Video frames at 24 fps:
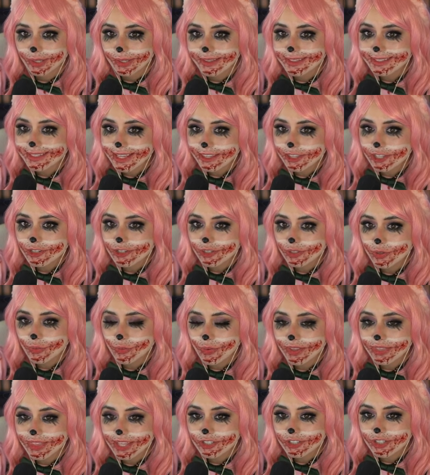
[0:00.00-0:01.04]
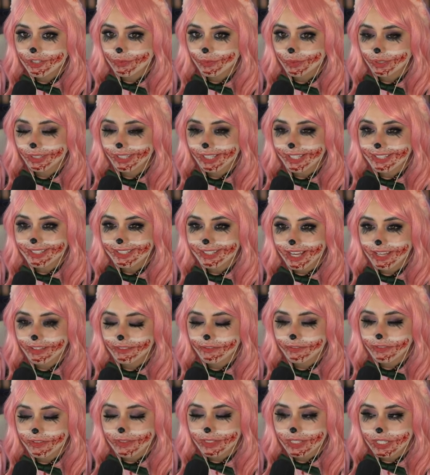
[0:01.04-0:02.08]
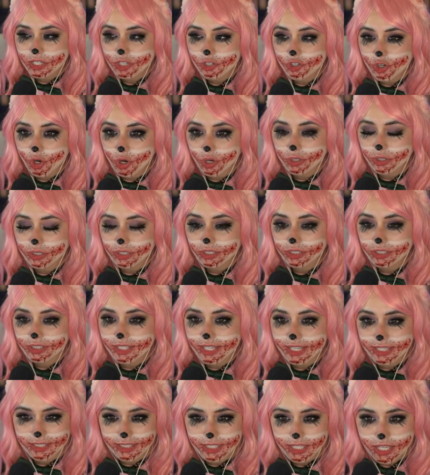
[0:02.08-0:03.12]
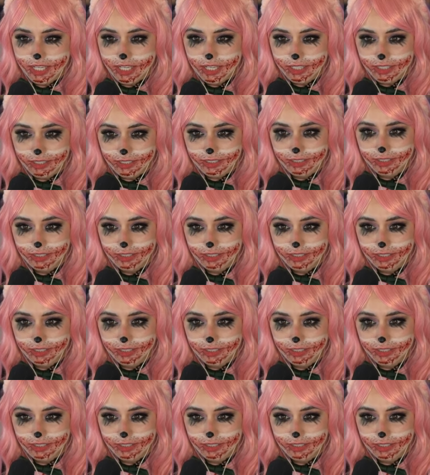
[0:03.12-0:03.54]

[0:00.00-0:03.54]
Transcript: Is that the new one that just released that feels like a dark Disney?